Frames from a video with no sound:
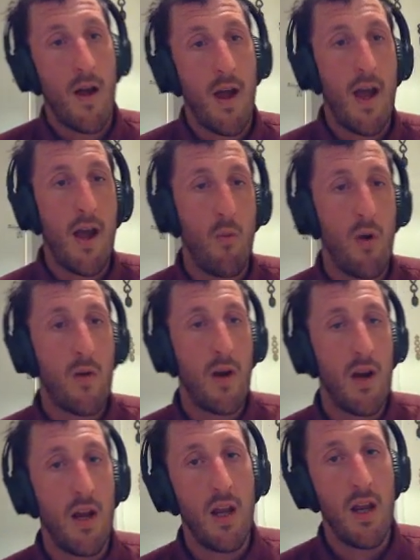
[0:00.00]
And we'll
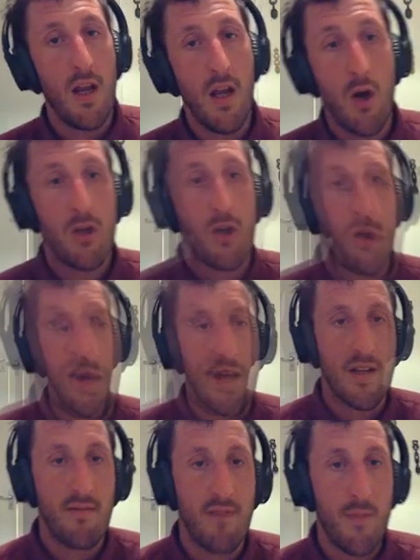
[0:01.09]
quickly do Guess
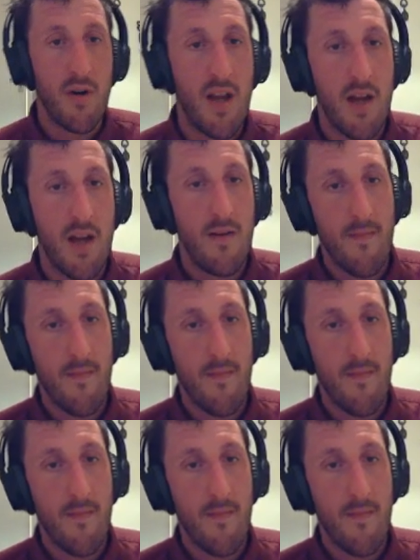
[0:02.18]
the Rapper again.